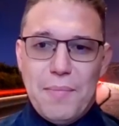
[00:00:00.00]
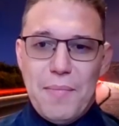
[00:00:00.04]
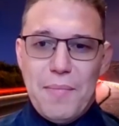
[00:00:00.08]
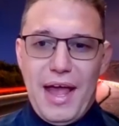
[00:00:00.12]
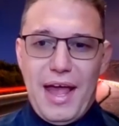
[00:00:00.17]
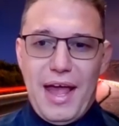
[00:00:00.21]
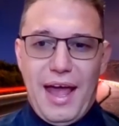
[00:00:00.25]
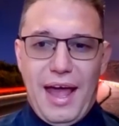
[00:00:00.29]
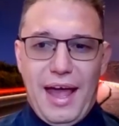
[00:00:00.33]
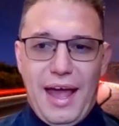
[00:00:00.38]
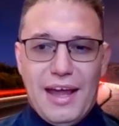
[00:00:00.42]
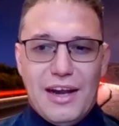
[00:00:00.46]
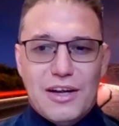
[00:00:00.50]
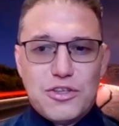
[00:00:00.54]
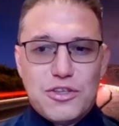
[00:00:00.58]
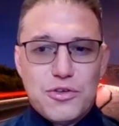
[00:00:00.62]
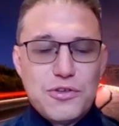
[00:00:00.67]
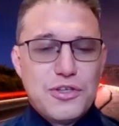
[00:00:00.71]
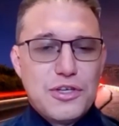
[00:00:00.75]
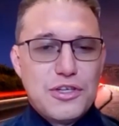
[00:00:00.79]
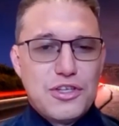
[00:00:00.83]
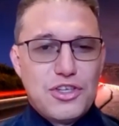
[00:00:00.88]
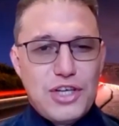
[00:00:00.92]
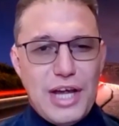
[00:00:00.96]
um,
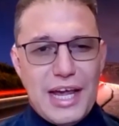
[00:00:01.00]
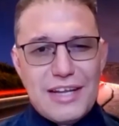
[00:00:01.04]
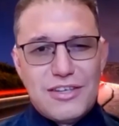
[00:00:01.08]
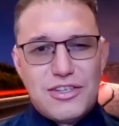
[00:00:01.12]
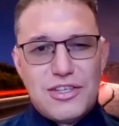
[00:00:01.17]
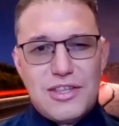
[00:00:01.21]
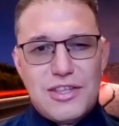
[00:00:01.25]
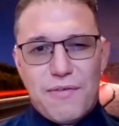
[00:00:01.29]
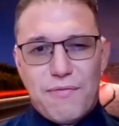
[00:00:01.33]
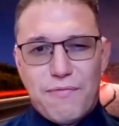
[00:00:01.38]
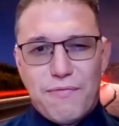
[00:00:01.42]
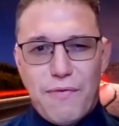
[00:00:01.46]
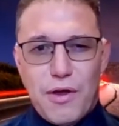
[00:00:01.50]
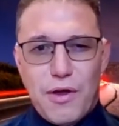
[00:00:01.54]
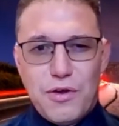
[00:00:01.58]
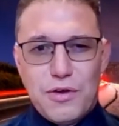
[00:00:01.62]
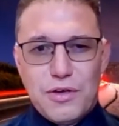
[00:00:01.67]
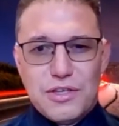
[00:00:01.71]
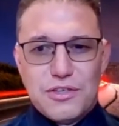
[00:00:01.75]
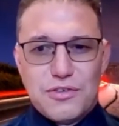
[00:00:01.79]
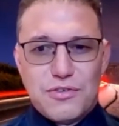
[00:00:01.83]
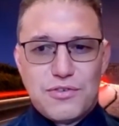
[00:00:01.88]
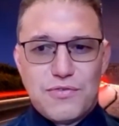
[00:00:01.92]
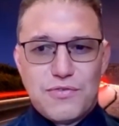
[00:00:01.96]
and change their
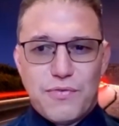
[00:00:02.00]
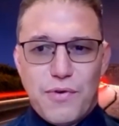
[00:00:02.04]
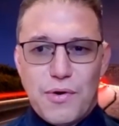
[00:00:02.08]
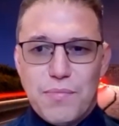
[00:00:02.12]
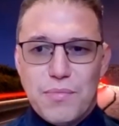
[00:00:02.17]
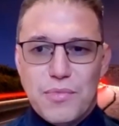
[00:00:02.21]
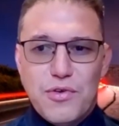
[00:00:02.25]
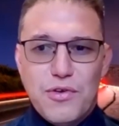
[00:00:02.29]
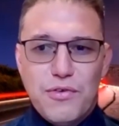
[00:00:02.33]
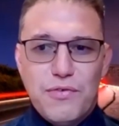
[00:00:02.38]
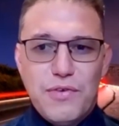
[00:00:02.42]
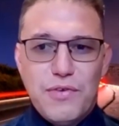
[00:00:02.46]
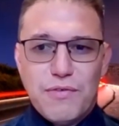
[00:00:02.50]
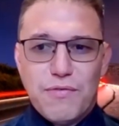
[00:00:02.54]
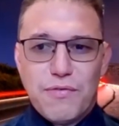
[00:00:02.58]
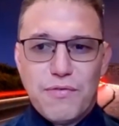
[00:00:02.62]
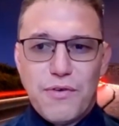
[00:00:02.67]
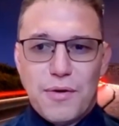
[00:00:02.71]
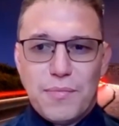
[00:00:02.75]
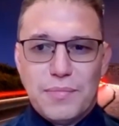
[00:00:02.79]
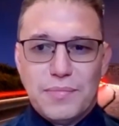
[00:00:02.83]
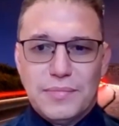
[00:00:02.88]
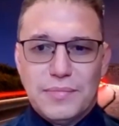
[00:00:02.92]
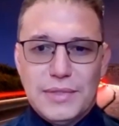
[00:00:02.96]
focus from
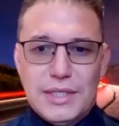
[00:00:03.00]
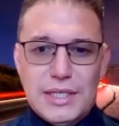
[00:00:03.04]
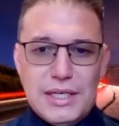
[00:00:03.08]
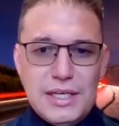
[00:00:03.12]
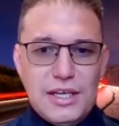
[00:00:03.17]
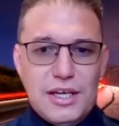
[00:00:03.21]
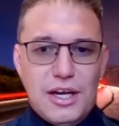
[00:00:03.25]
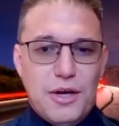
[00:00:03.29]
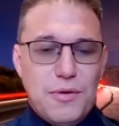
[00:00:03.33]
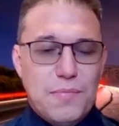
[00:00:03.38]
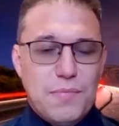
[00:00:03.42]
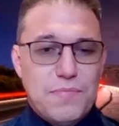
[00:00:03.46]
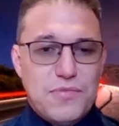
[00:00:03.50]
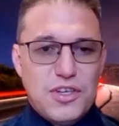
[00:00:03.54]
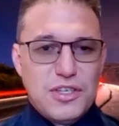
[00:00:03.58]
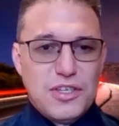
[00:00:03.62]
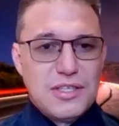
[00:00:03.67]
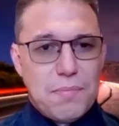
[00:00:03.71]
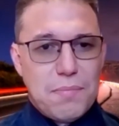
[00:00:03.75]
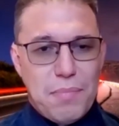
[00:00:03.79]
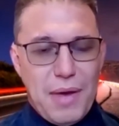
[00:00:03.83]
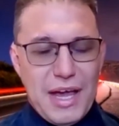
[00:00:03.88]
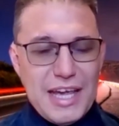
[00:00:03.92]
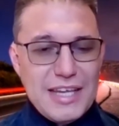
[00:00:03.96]
moving from you know
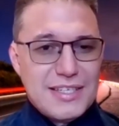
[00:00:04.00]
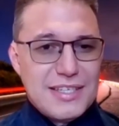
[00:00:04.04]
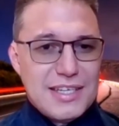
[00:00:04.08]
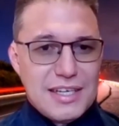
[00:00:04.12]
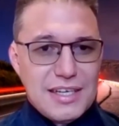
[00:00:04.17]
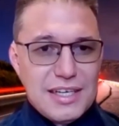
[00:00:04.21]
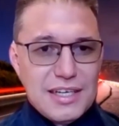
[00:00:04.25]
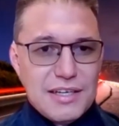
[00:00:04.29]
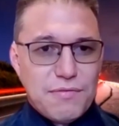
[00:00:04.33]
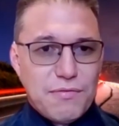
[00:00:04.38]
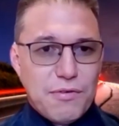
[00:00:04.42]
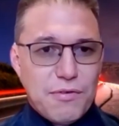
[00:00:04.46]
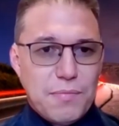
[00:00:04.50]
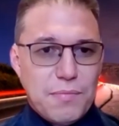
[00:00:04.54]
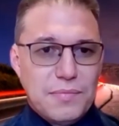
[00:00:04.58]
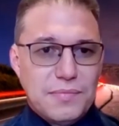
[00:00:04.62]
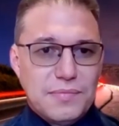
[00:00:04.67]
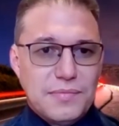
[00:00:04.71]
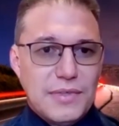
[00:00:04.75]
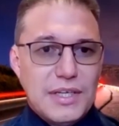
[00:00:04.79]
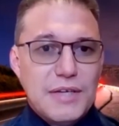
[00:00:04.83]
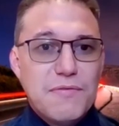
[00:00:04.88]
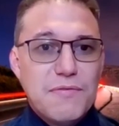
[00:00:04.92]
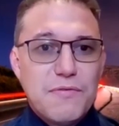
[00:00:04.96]
just the basically
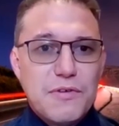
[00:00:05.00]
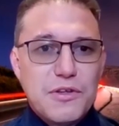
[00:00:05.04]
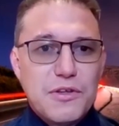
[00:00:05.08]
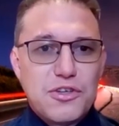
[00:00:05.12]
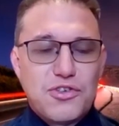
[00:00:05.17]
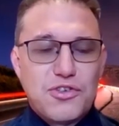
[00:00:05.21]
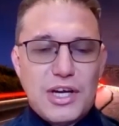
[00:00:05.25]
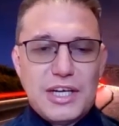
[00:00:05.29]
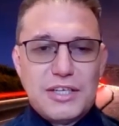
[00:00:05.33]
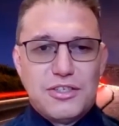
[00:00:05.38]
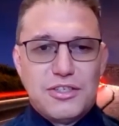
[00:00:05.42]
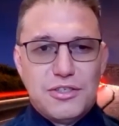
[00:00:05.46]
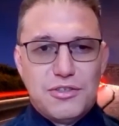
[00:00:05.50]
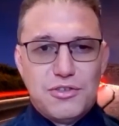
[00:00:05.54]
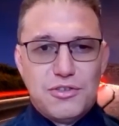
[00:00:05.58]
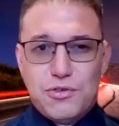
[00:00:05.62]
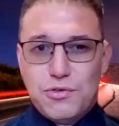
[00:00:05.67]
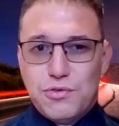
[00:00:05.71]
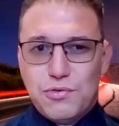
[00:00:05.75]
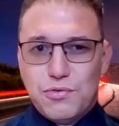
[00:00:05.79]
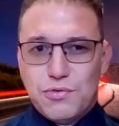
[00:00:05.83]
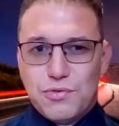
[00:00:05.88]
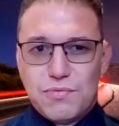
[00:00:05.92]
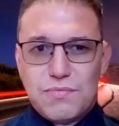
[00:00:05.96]
from infrastructure
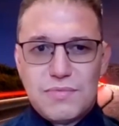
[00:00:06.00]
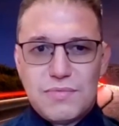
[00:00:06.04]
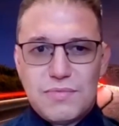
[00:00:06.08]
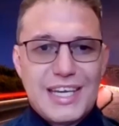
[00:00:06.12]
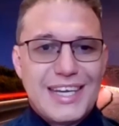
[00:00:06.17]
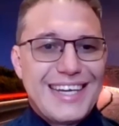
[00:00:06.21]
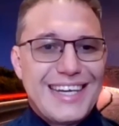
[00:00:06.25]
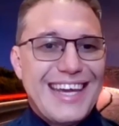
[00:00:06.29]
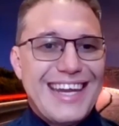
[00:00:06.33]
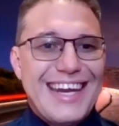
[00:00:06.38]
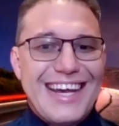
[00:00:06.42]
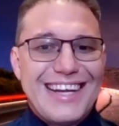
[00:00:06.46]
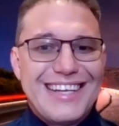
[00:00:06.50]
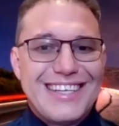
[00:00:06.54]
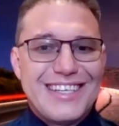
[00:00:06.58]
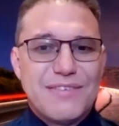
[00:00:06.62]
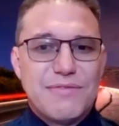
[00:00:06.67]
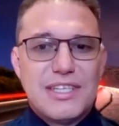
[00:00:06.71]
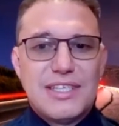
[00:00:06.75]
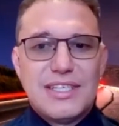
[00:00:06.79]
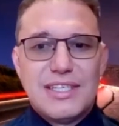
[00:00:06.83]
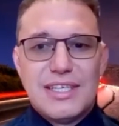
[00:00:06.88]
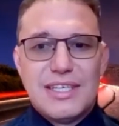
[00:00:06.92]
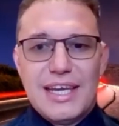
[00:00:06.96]
to
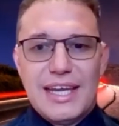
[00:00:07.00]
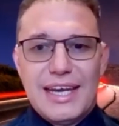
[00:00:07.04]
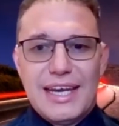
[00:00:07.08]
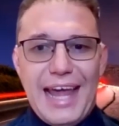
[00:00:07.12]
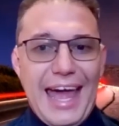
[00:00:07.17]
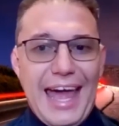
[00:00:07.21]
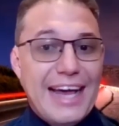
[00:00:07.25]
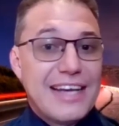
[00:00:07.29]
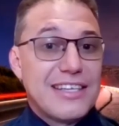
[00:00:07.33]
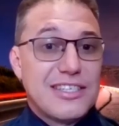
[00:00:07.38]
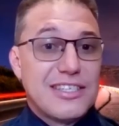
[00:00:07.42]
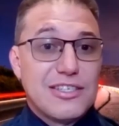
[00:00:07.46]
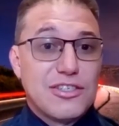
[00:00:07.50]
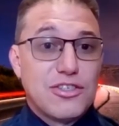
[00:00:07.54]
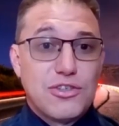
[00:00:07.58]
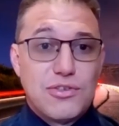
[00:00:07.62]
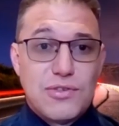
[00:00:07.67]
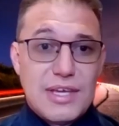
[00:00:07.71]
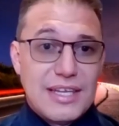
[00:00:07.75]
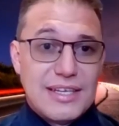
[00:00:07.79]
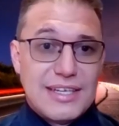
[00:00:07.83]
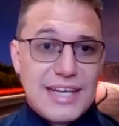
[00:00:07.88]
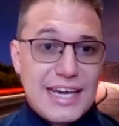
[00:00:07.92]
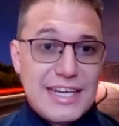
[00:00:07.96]
connectivity and
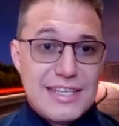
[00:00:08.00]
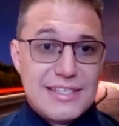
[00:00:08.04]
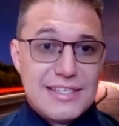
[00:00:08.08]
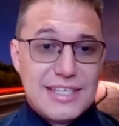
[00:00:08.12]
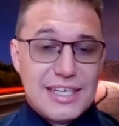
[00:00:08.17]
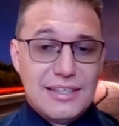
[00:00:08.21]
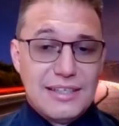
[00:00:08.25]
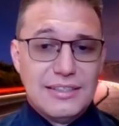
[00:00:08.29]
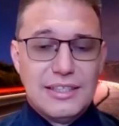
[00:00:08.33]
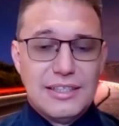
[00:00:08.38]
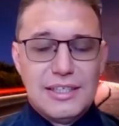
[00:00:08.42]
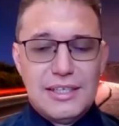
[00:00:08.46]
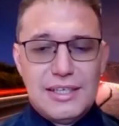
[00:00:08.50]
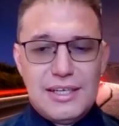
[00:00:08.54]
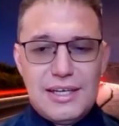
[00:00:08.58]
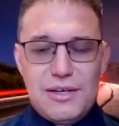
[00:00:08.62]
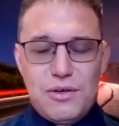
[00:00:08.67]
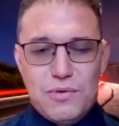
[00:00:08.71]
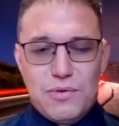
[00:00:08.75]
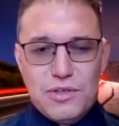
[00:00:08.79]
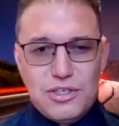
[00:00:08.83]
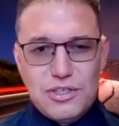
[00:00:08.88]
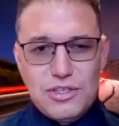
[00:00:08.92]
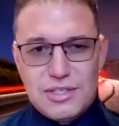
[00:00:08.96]
access to their data,
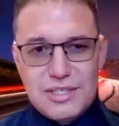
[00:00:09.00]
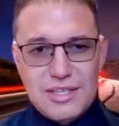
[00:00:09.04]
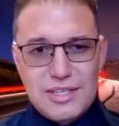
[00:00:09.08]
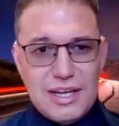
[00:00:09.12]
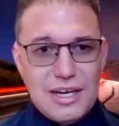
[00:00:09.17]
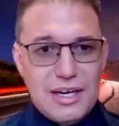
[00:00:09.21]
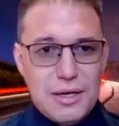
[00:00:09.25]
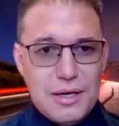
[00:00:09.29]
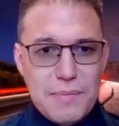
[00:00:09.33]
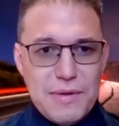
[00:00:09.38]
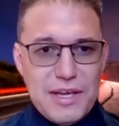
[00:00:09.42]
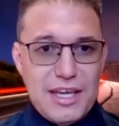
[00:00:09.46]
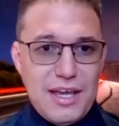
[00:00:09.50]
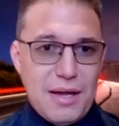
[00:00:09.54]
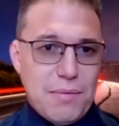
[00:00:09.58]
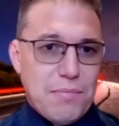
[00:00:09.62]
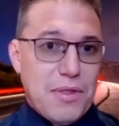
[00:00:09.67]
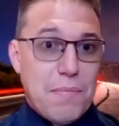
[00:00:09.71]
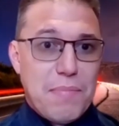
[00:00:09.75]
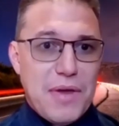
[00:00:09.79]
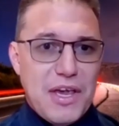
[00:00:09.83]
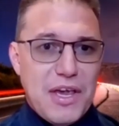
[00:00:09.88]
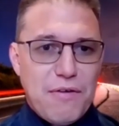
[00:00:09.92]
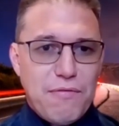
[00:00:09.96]
yeah. which has suddenly become
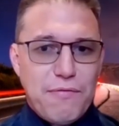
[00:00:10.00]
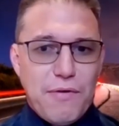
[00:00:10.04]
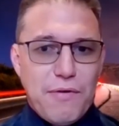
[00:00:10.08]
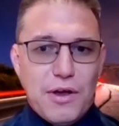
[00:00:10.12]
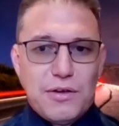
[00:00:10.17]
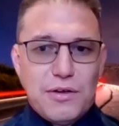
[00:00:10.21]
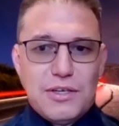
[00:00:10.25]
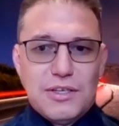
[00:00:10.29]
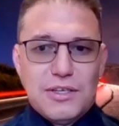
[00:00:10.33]
a big